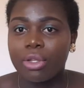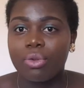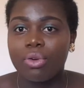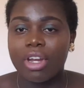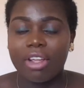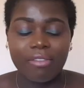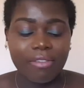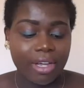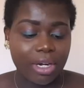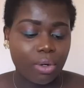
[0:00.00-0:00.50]
You
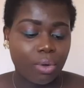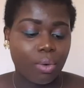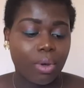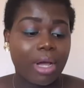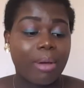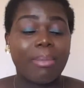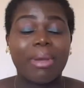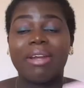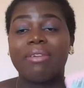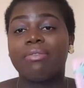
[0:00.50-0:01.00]
never know.
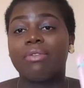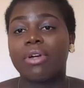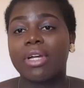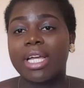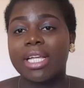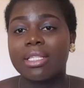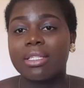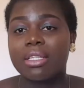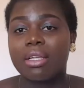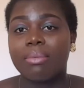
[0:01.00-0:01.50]
I might
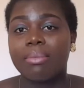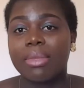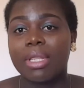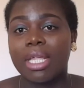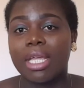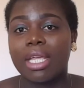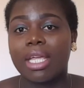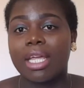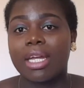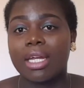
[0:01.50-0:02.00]
forget
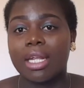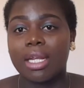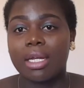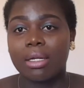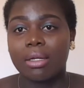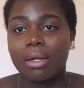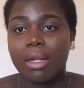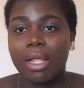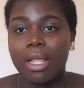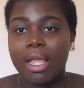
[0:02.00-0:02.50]
something and then
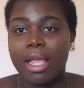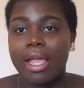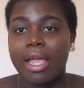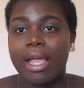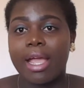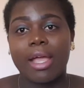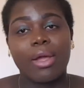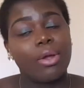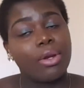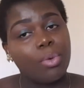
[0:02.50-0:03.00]

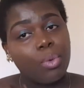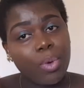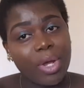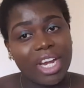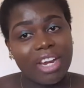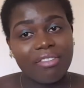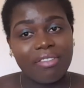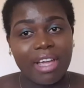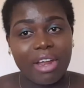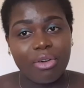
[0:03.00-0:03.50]

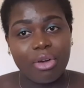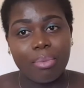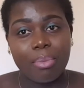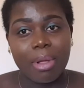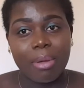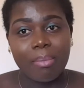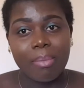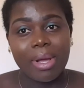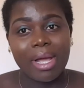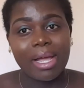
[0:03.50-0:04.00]
whenever I
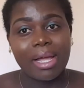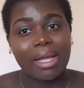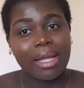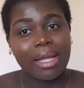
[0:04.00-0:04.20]
remember,